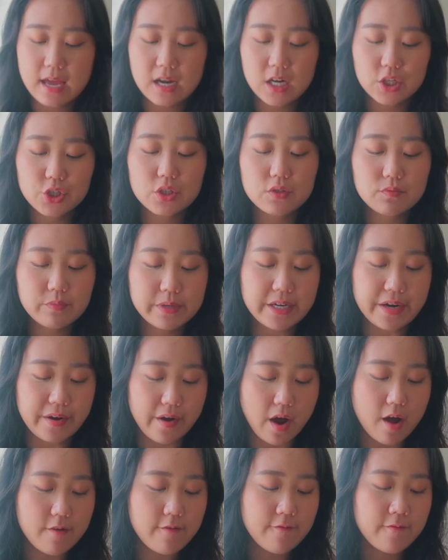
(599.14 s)
and I'll just read it
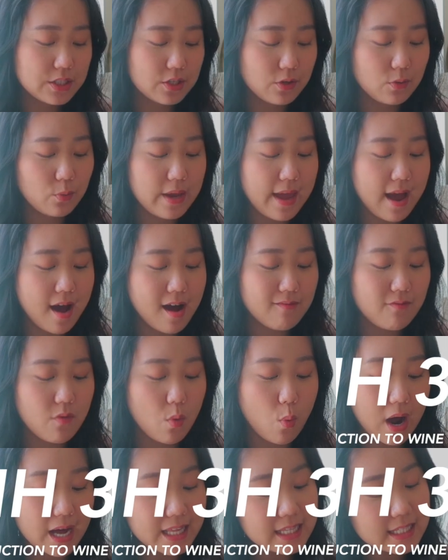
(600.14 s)
off. So we have
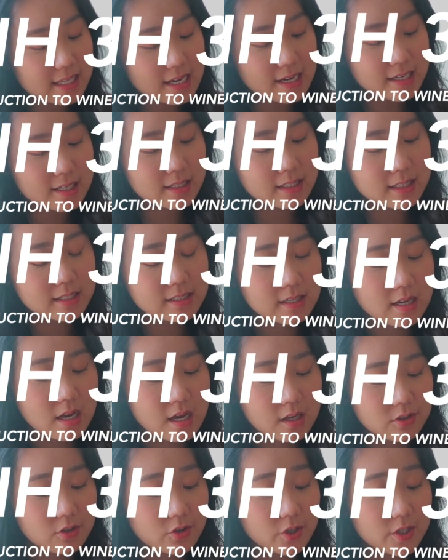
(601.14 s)
wine science,
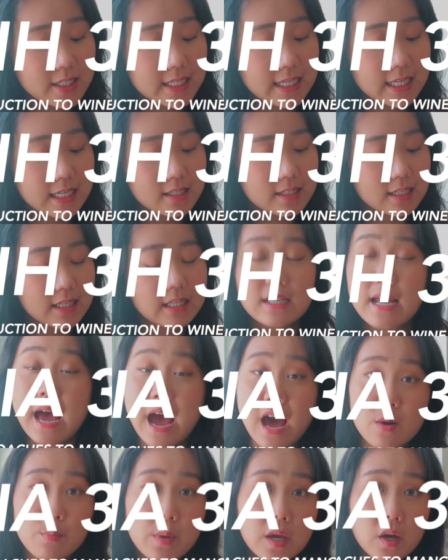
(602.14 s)
there is an
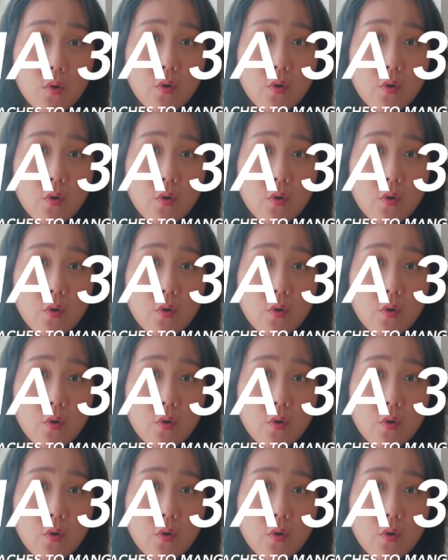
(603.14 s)
anime